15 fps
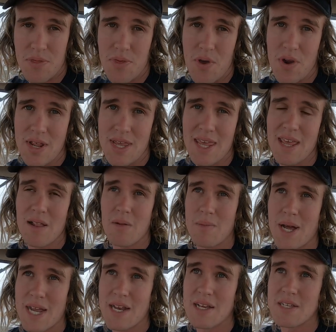30
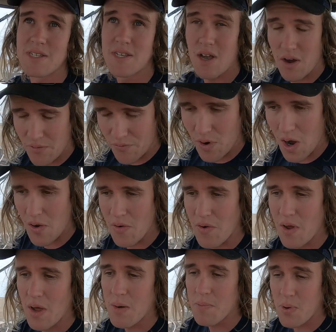kilometres of road
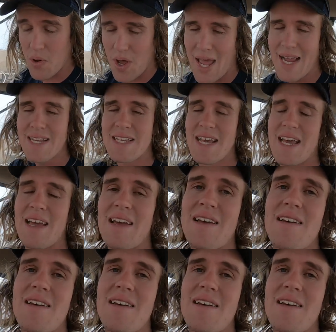per hectare.